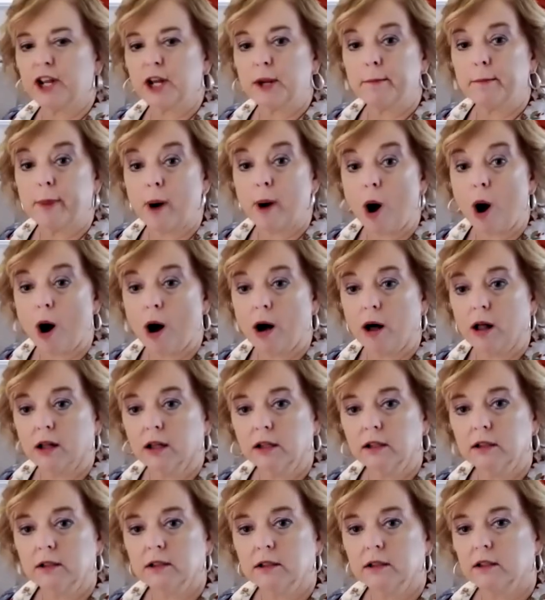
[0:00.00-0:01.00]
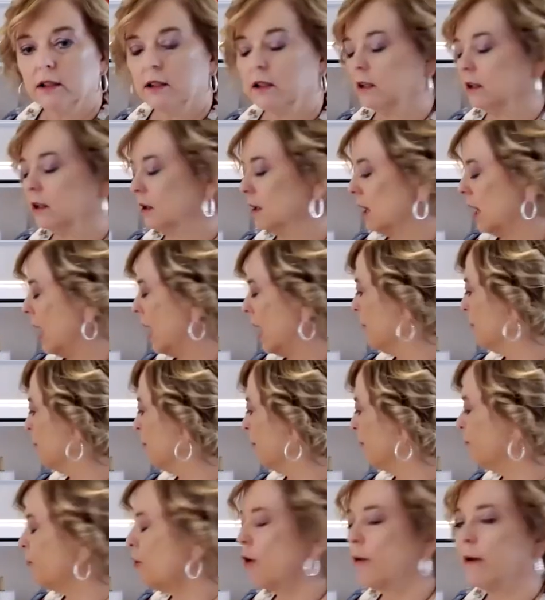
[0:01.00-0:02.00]
in a ball uh,
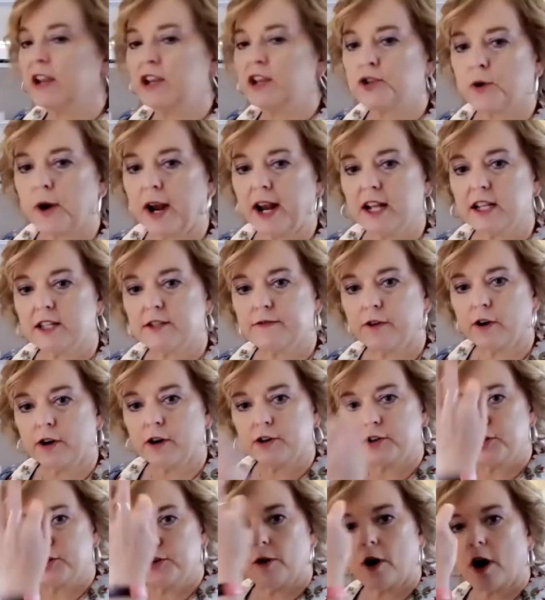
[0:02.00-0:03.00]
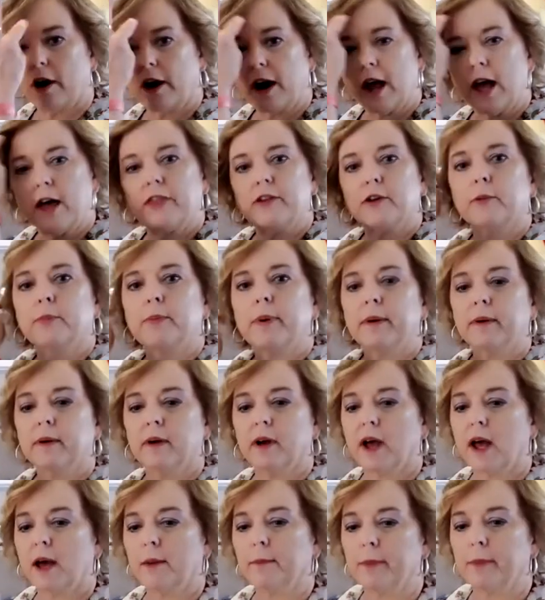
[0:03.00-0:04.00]
before we transfer it to our other
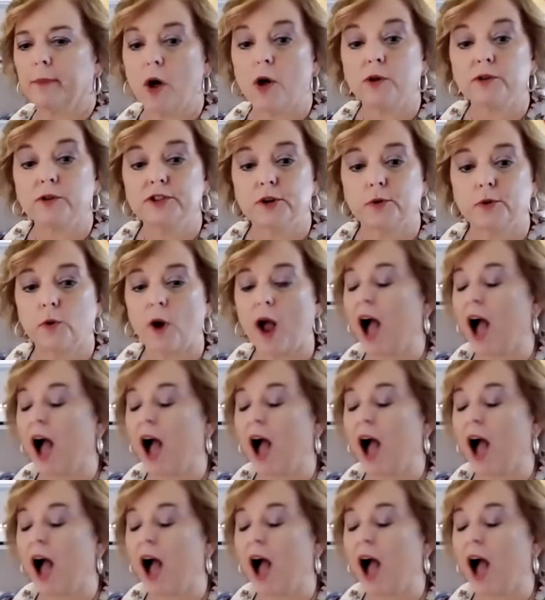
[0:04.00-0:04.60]
bowl to